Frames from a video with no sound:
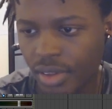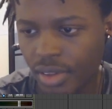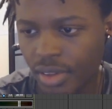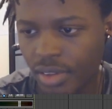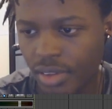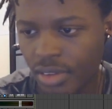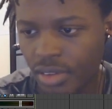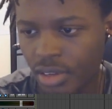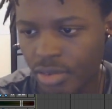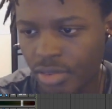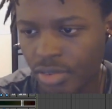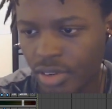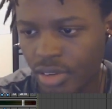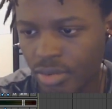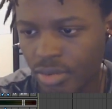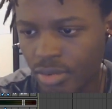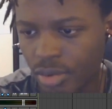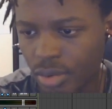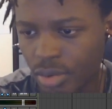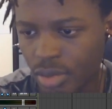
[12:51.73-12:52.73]
different
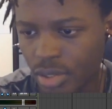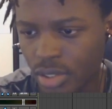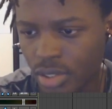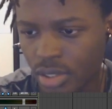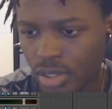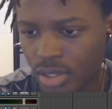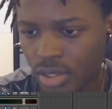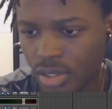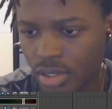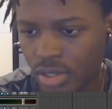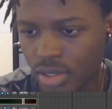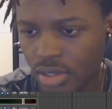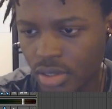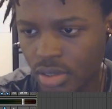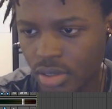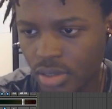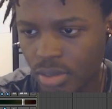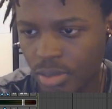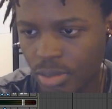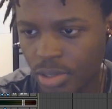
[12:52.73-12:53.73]
frequencies
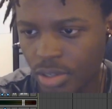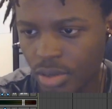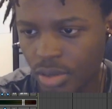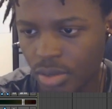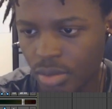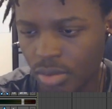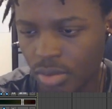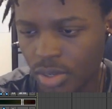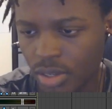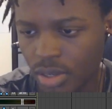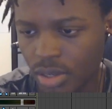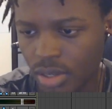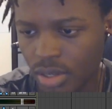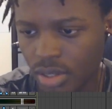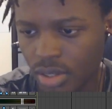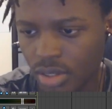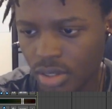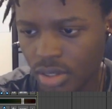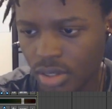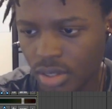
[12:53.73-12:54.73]
depending on where it
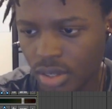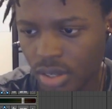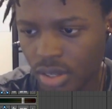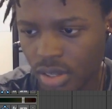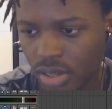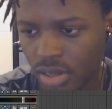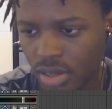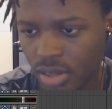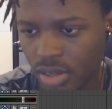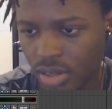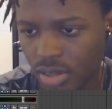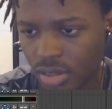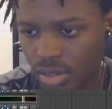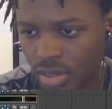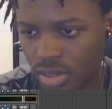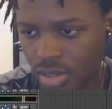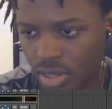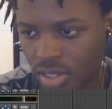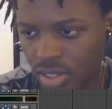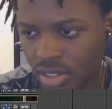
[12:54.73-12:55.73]
is. Like
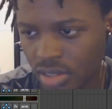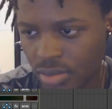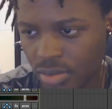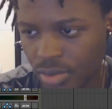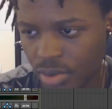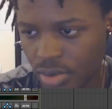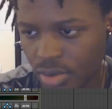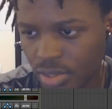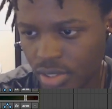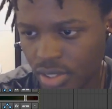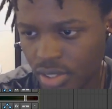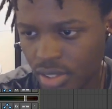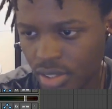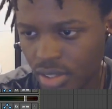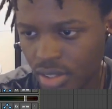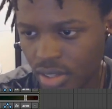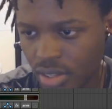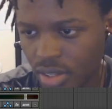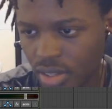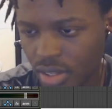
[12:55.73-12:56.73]
that's the frequency.
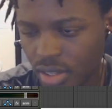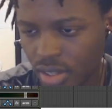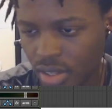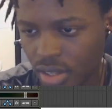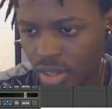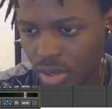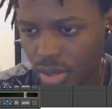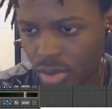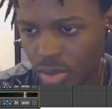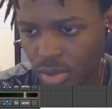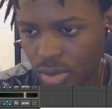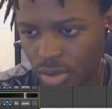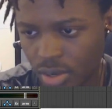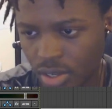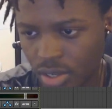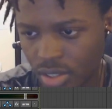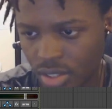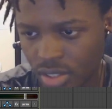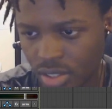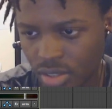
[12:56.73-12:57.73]
Or you can
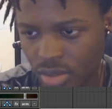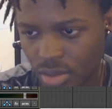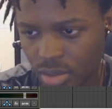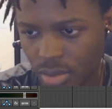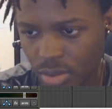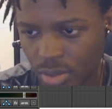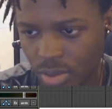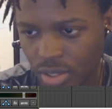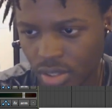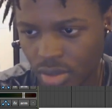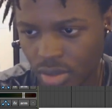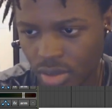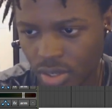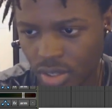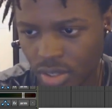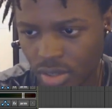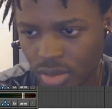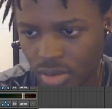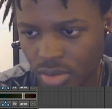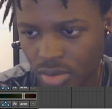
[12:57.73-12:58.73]
just do it, you
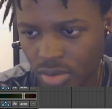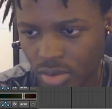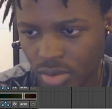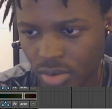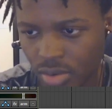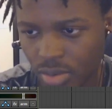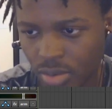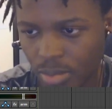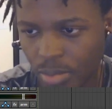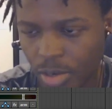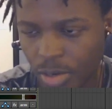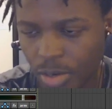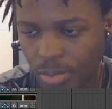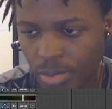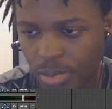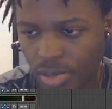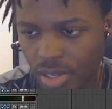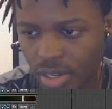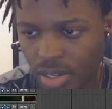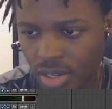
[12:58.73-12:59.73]
can
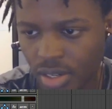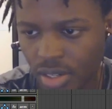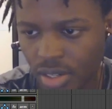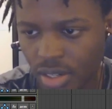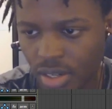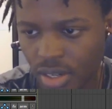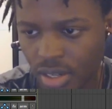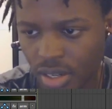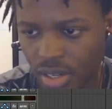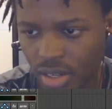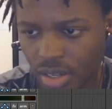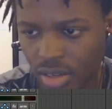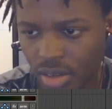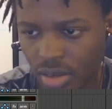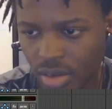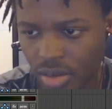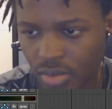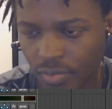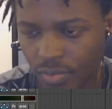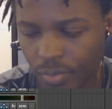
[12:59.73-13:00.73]
manipulate it like
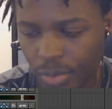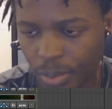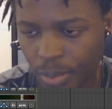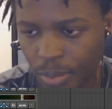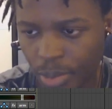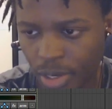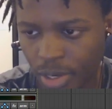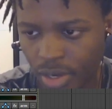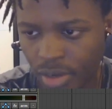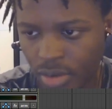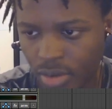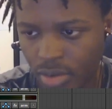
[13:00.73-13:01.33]
by